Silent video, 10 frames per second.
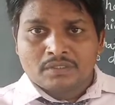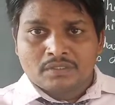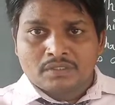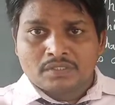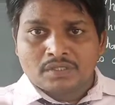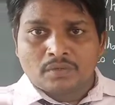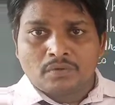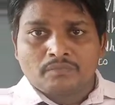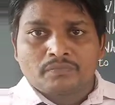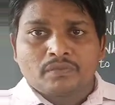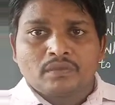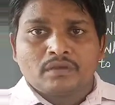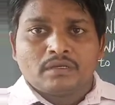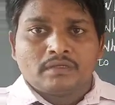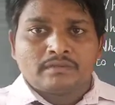
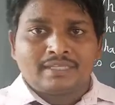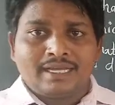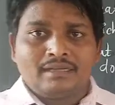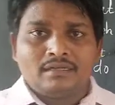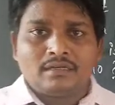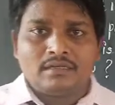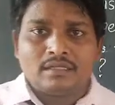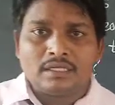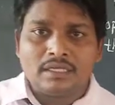So then